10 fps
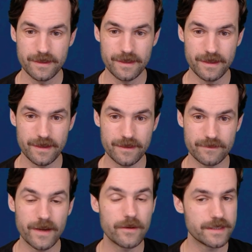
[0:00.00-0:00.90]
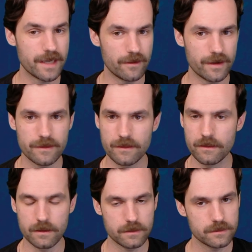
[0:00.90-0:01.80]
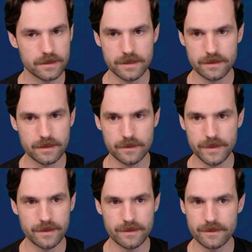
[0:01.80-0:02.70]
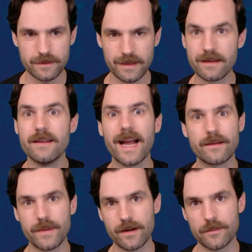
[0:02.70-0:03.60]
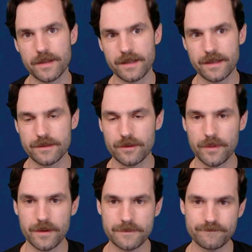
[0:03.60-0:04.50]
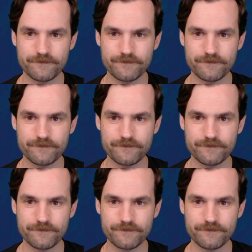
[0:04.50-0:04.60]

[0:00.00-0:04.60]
Very scary. Ugh, this is going to be a nightmare playing against your opponent.